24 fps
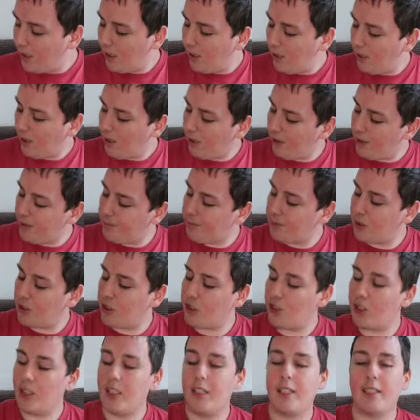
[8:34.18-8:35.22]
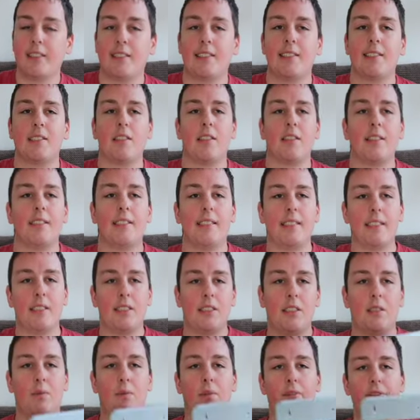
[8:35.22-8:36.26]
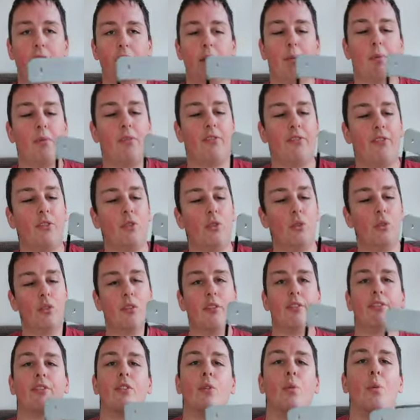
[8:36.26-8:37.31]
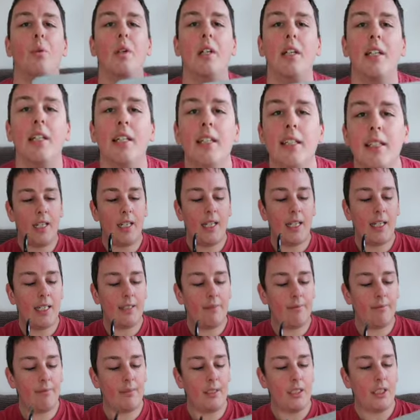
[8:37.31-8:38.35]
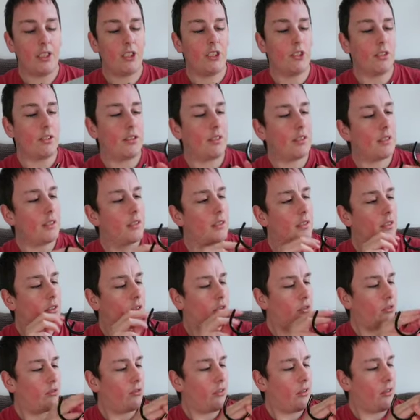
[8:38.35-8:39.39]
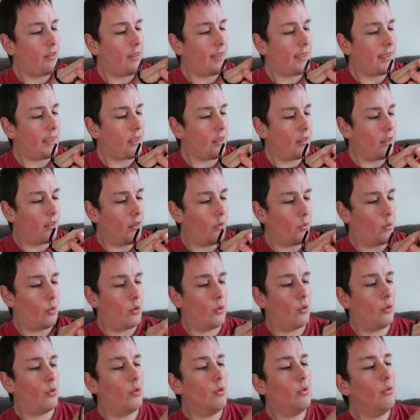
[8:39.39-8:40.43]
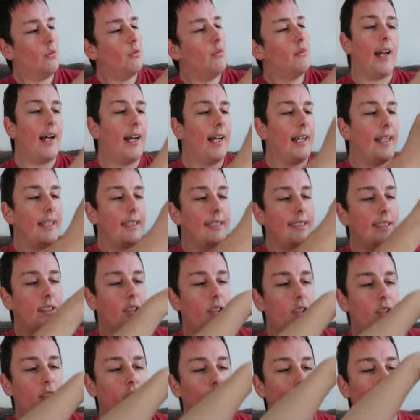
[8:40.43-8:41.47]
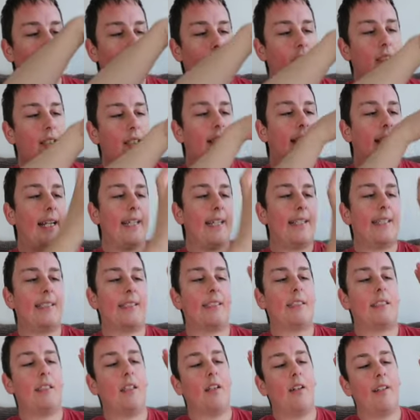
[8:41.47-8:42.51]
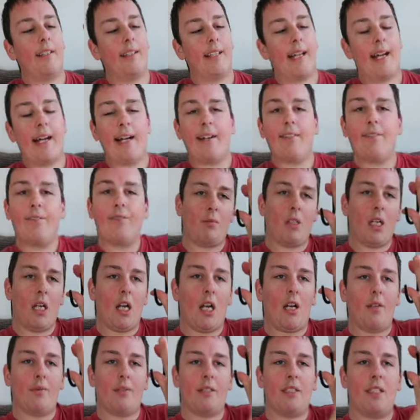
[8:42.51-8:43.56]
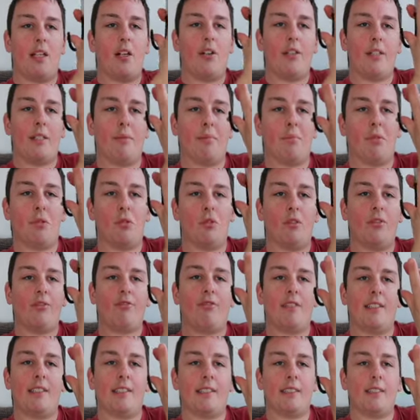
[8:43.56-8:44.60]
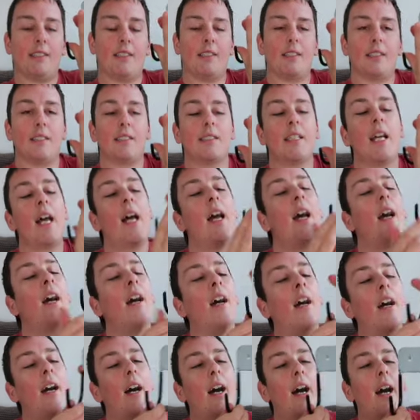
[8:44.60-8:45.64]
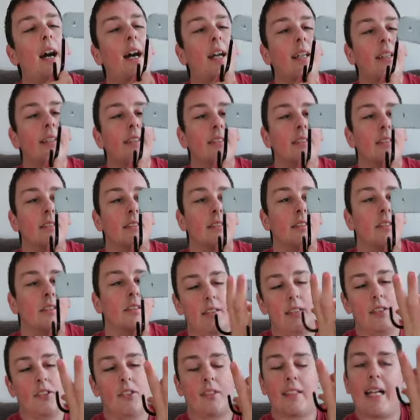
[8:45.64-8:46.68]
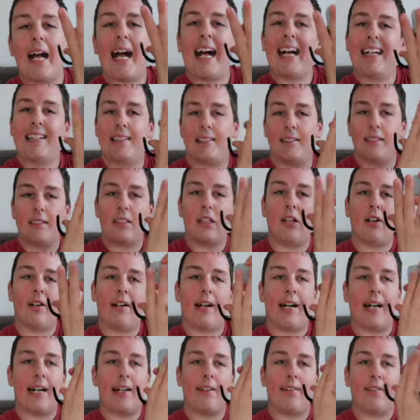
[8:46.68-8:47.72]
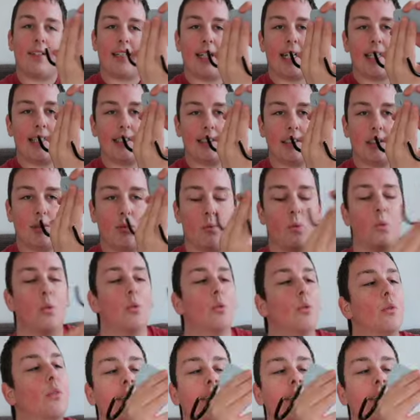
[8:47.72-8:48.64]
I iron my shirts, as I said to some of you before, for work. You just screw this on the wall and you hook the legs like that. My arm's the ironing board, for instance, and it just hangs like that against the wall.